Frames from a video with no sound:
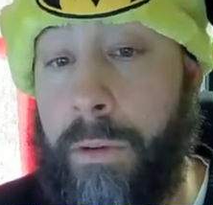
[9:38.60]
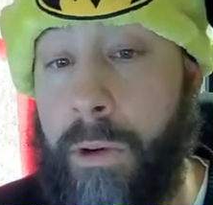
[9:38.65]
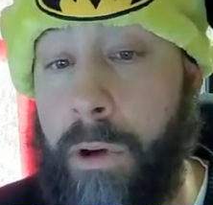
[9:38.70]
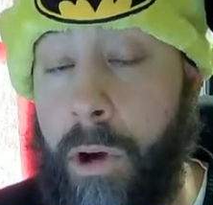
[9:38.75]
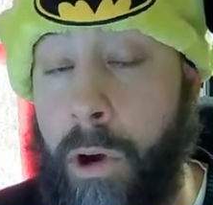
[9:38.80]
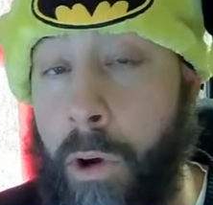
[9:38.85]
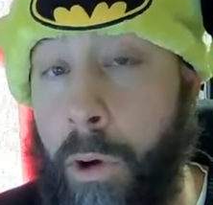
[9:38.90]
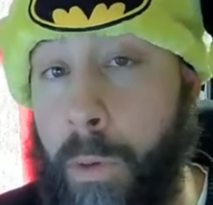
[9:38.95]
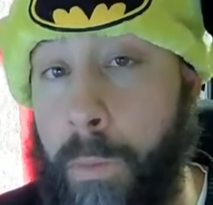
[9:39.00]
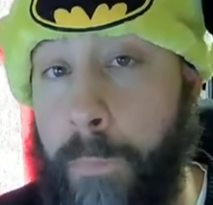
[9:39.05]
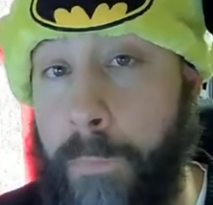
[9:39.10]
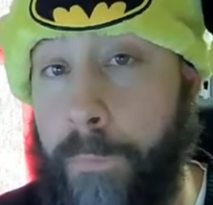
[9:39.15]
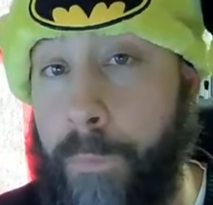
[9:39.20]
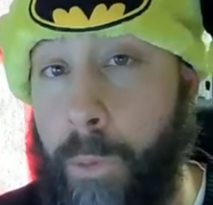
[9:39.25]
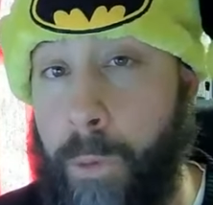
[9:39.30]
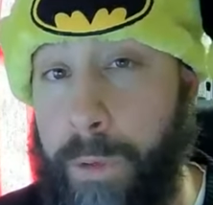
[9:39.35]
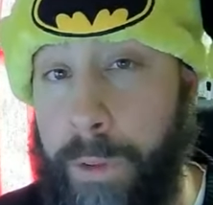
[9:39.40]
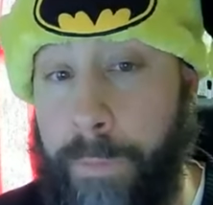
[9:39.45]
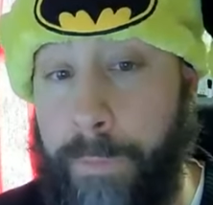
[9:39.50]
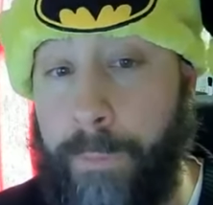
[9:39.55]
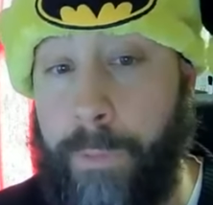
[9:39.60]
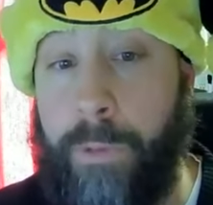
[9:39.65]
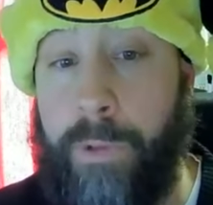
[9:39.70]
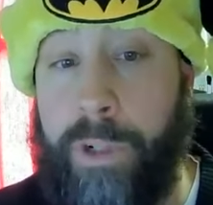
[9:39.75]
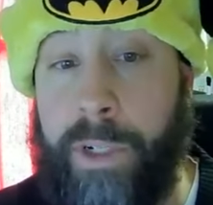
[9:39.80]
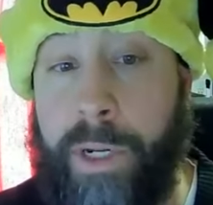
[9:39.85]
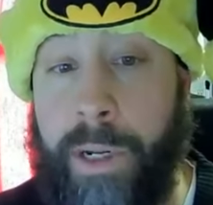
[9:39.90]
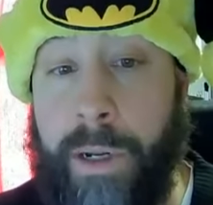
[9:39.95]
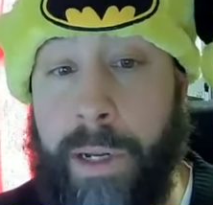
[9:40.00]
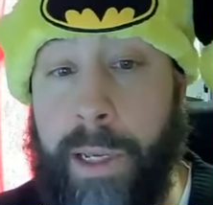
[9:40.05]
home for the
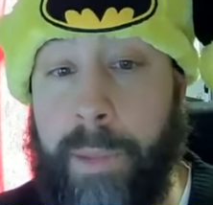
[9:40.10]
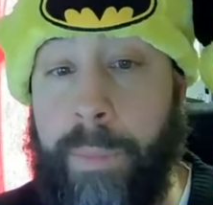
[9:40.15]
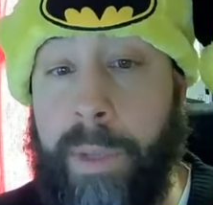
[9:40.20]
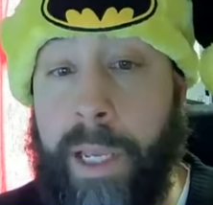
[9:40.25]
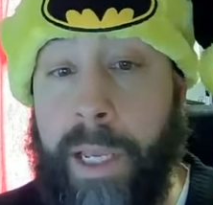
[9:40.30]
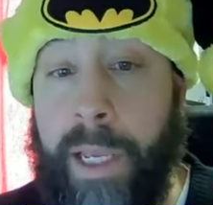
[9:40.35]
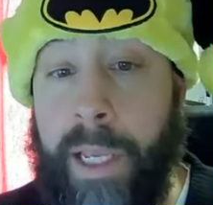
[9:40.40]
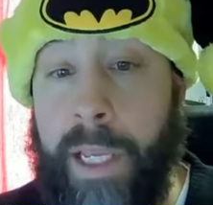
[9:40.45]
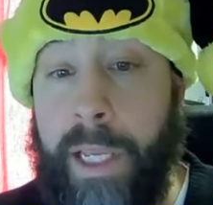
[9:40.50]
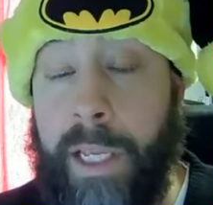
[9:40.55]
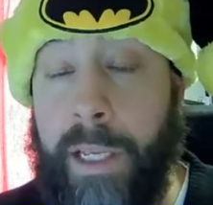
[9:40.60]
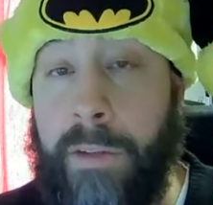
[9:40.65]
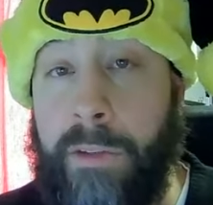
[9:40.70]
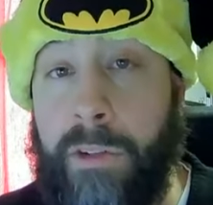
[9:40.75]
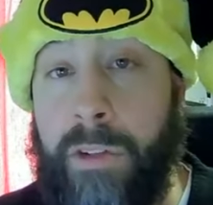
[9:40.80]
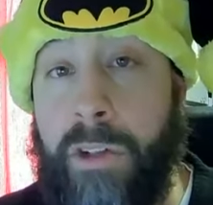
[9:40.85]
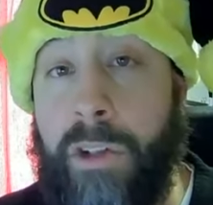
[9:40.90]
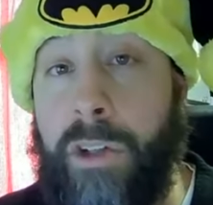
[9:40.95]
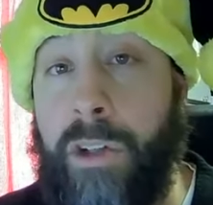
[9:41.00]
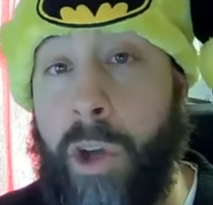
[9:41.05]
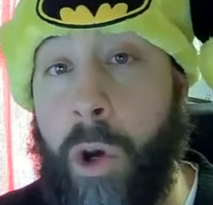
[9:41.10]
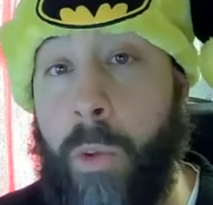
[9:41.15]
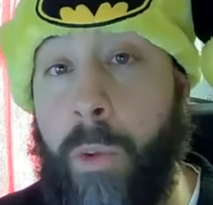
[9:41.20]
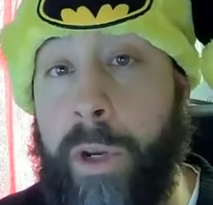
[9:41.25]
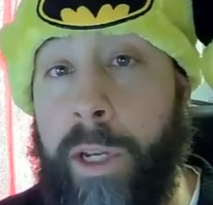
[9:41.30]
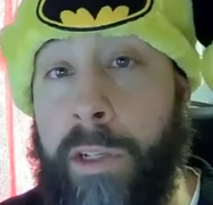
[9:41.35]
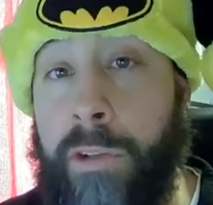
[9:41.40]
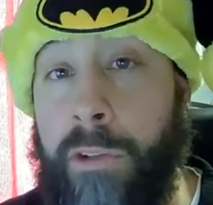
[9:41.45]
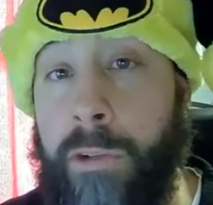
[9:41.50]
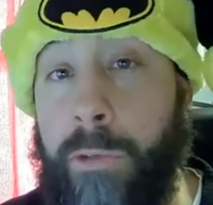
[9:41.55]
first time is
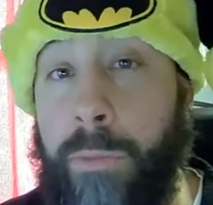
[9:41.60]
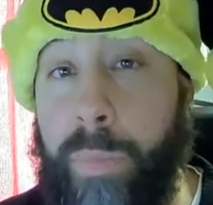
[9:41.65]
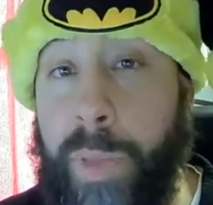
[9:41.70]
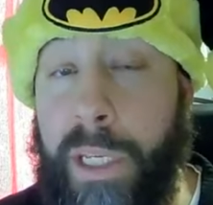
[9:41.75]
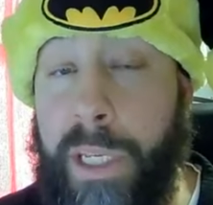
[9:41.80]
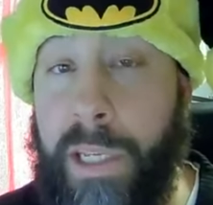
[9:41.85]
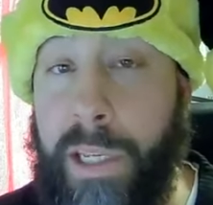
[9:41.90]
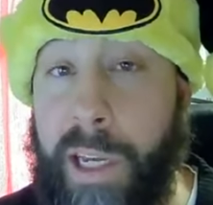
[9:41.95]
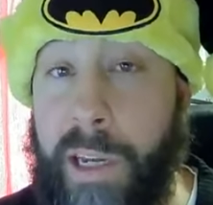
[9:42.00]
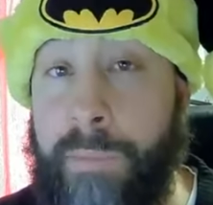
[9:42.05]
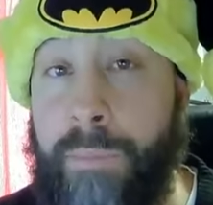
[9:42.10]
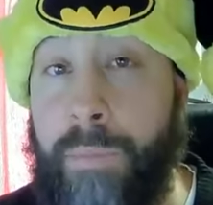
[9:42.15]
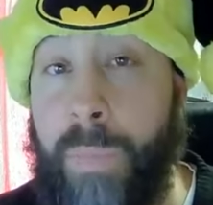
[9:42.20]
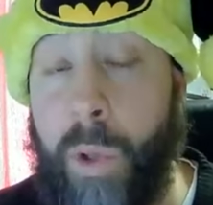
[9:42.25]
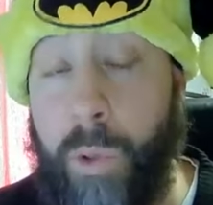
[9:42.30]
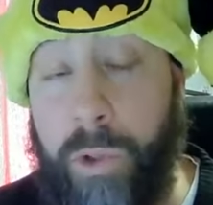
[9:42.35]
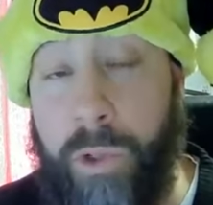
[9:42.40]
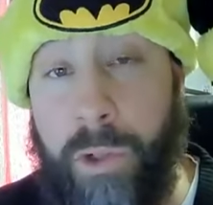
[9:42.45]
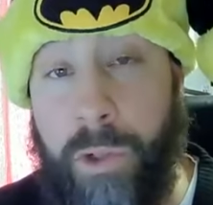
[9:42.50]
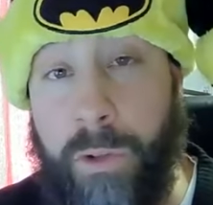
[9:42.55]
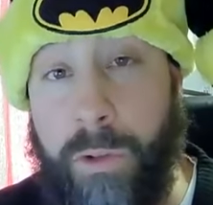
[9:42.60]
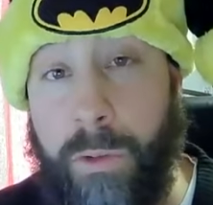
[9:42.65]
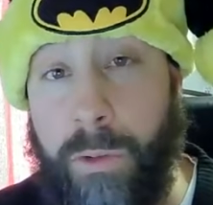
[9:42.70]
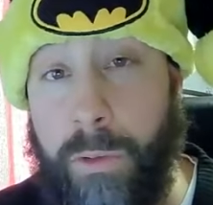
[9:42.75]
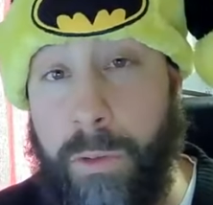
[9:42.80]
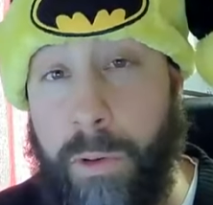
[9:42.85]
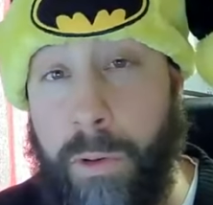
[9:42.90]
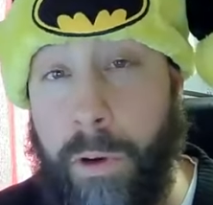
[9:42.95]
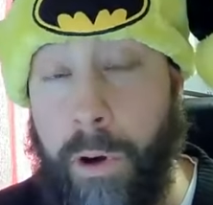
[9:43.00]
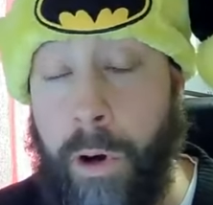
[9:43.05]
going to be
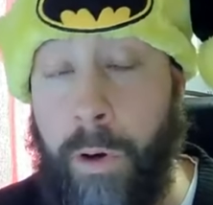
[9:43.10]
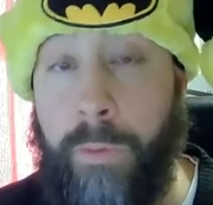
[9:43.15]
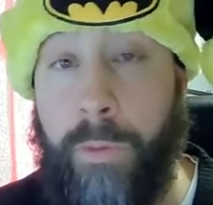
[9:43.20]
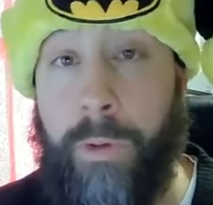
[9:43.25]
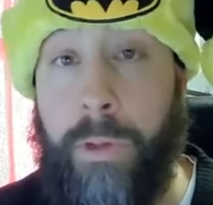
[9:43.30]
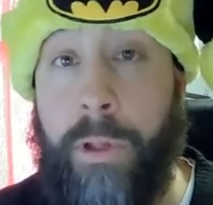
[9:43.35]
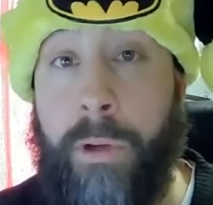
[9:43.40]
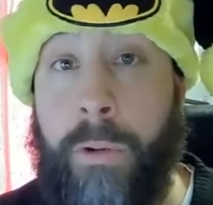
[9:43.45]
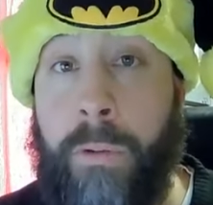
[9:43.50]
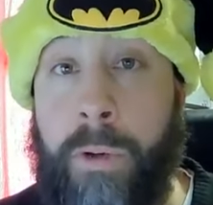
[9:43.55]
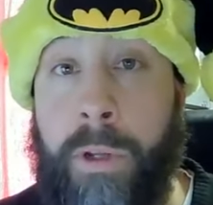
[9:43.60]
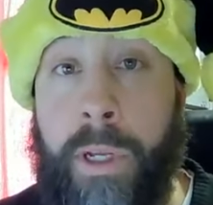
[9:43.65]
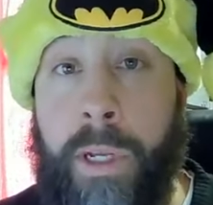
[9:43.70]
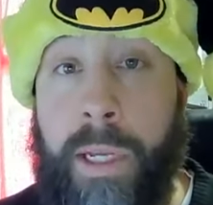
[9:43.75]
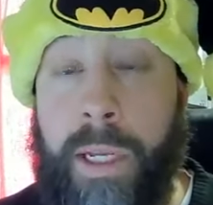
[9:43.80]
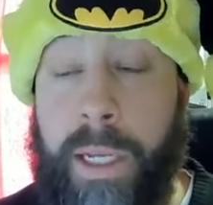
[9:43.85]
emotional overload.